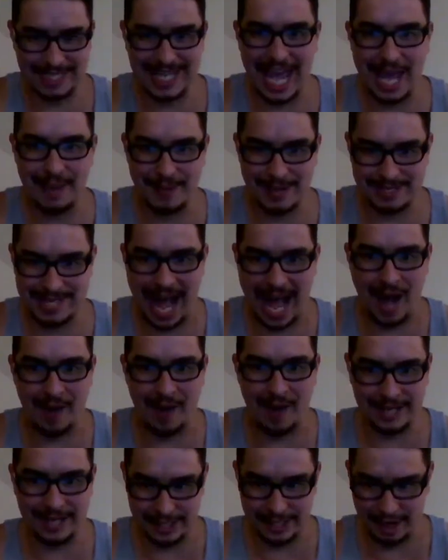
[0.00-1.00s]
Gabe and
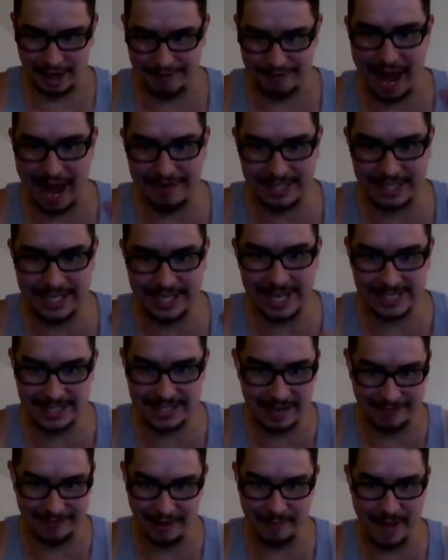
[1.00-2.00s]
Talon because they're 5'6", and
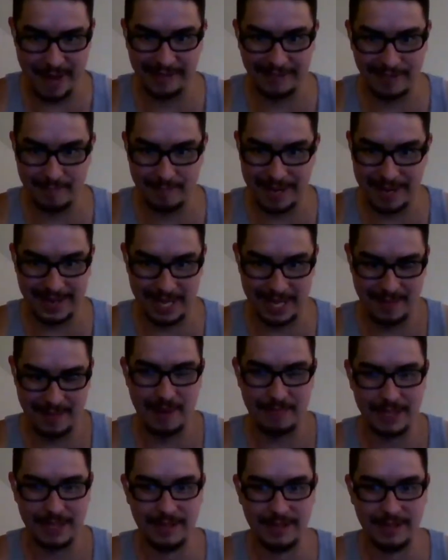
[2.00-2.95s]
I feel bad for beating them up.